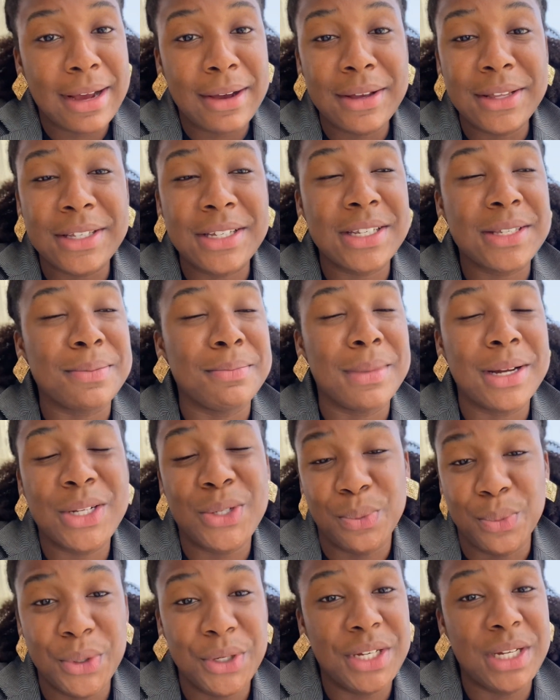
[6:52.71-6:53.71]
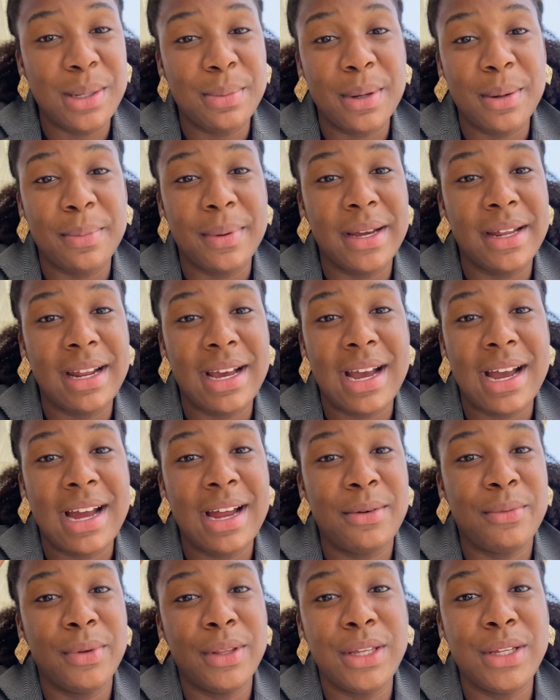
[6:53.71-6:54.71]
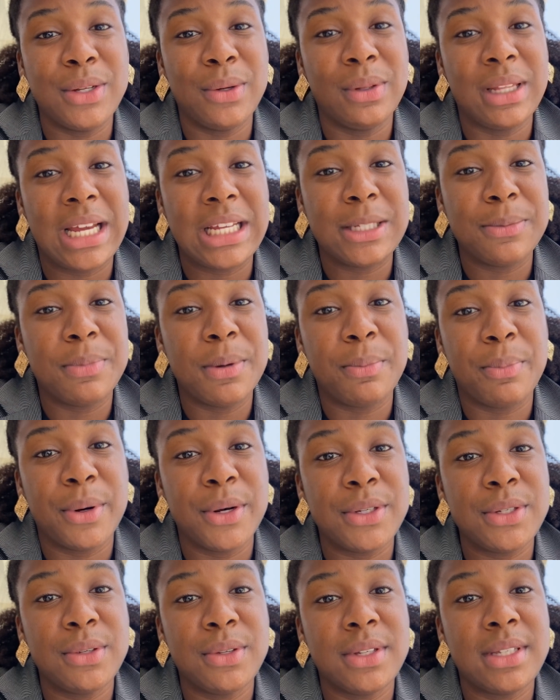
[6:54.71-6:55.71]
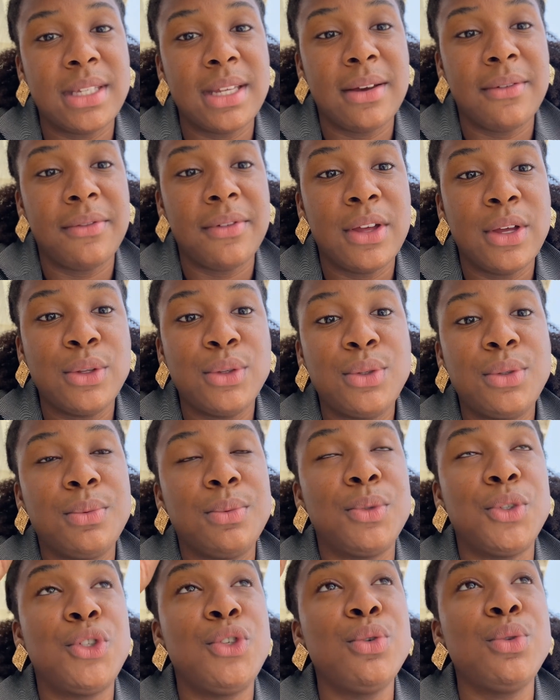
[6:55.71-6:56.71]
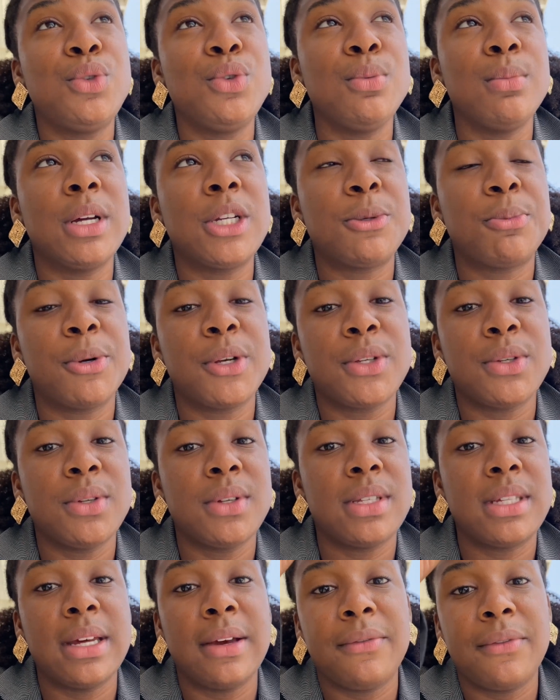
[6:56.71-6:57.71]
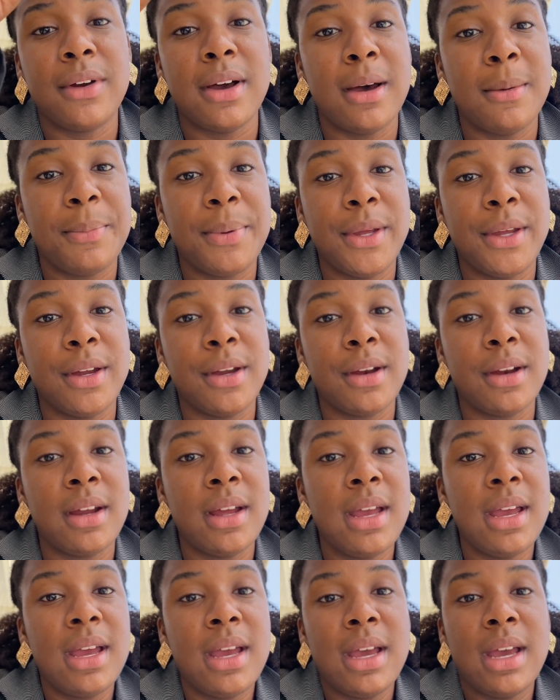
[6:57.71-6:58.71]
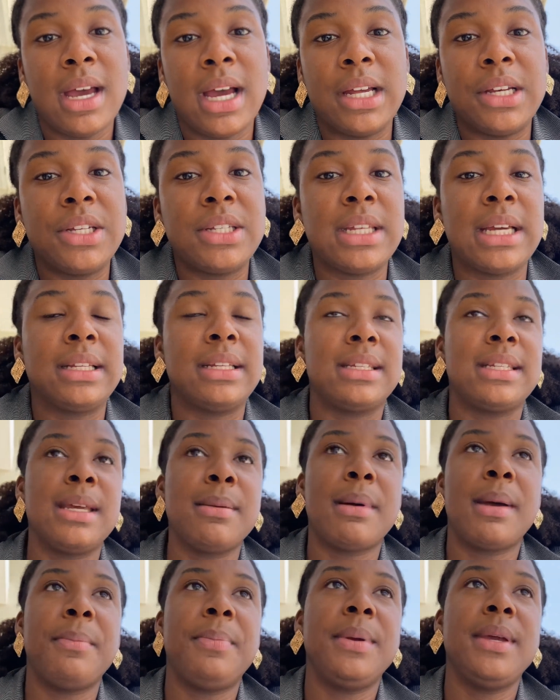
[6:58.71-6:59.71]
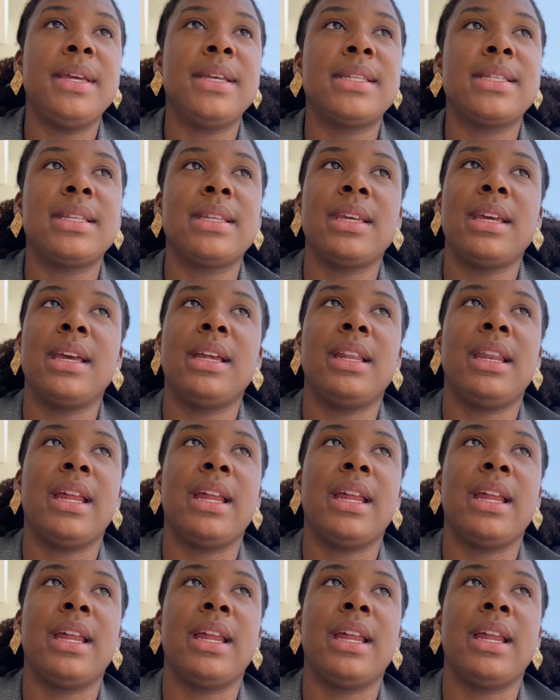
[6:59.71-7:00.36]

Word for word: It's just much more deeper, but I really don't like to put personal stuff, too, too much personal stuff up here. I just like to say my piece and